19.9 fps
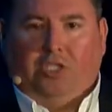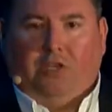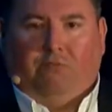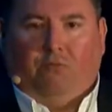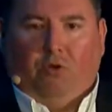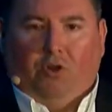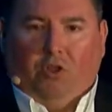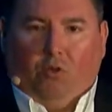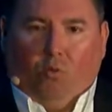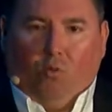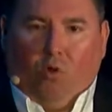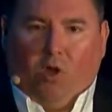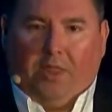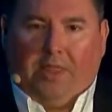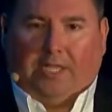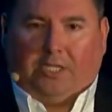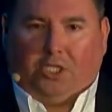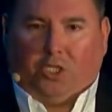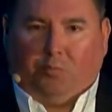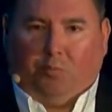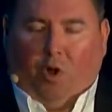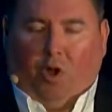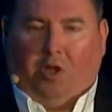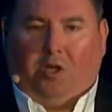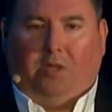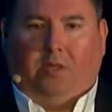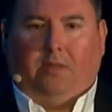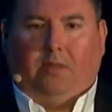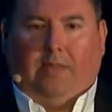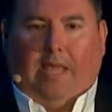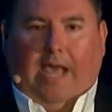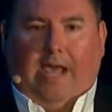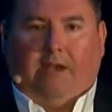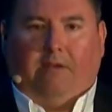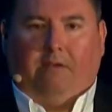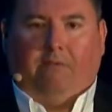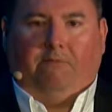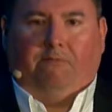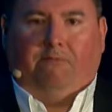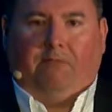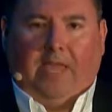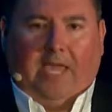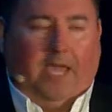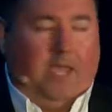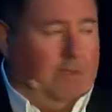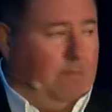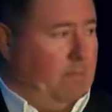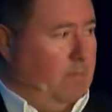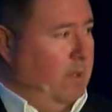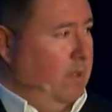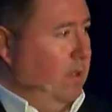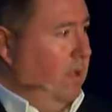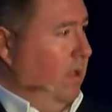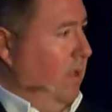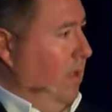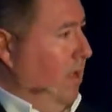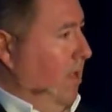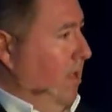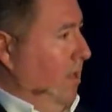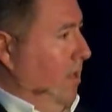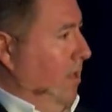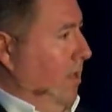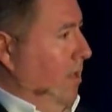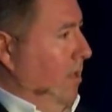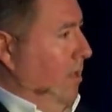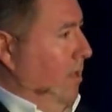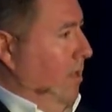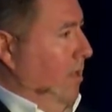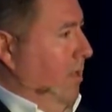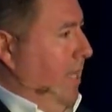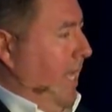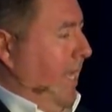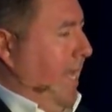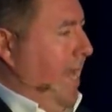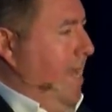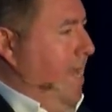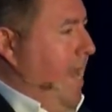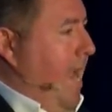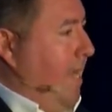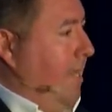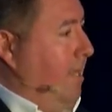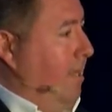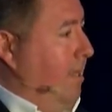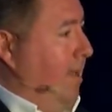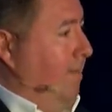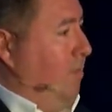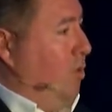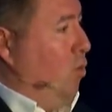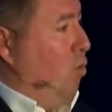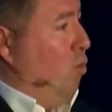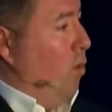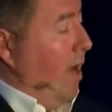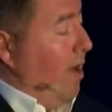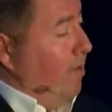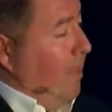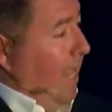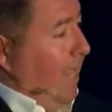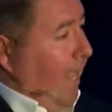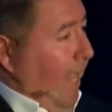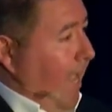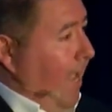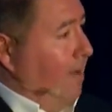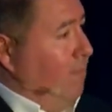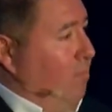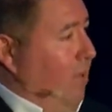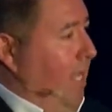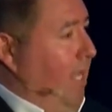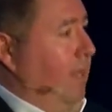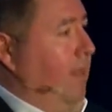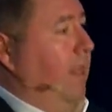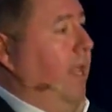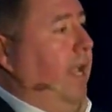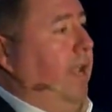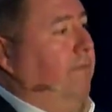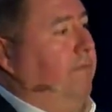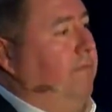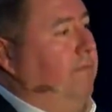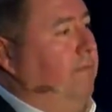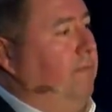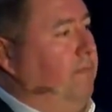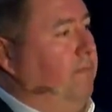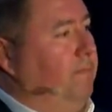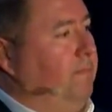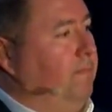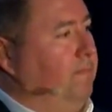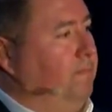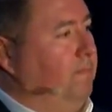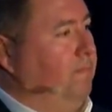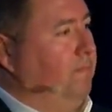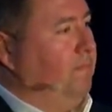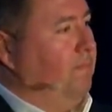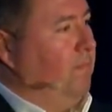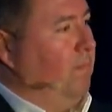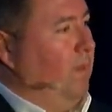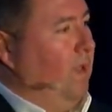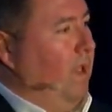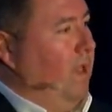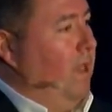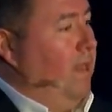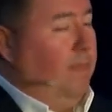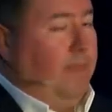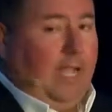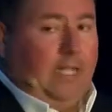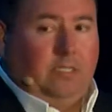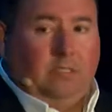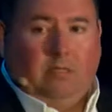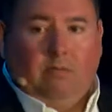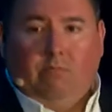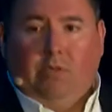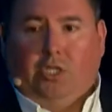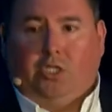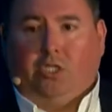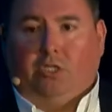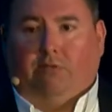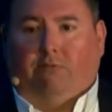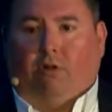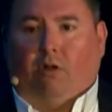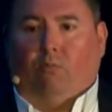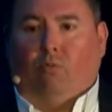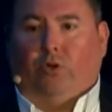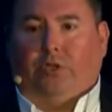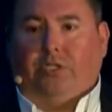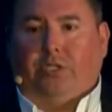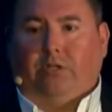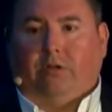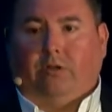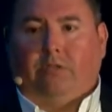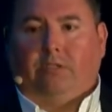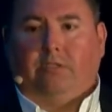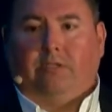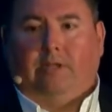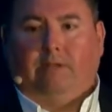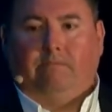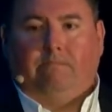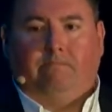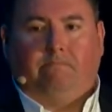if we're the one that sparked that flame, that connected them to where they can be in life, that's the mission of our Boys and Girls Club.